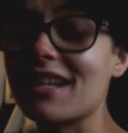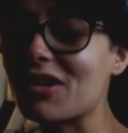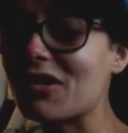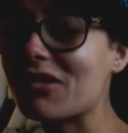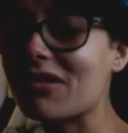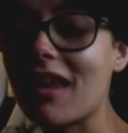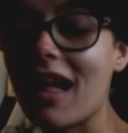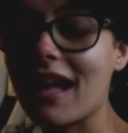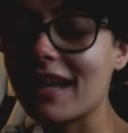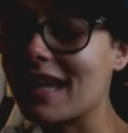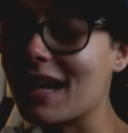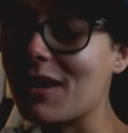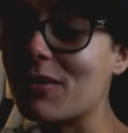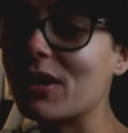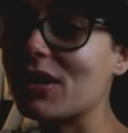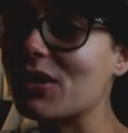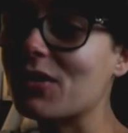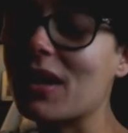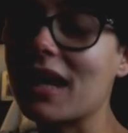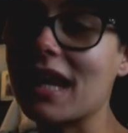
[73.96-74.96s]
I don't like it
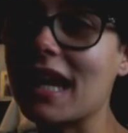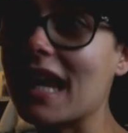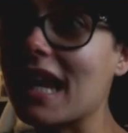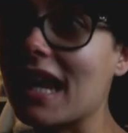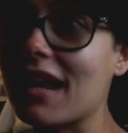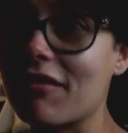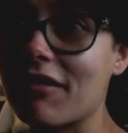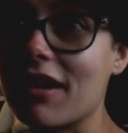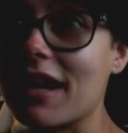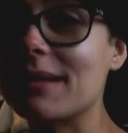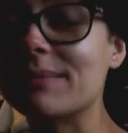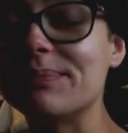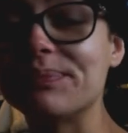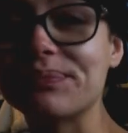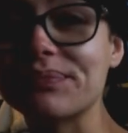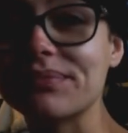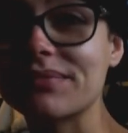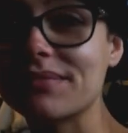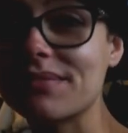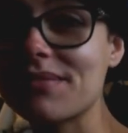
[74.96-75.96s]
when you can hear it,
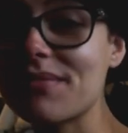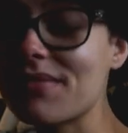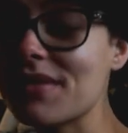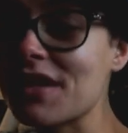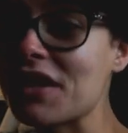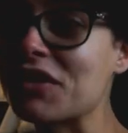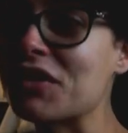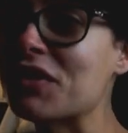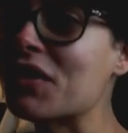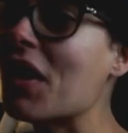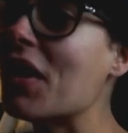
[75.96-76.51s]
you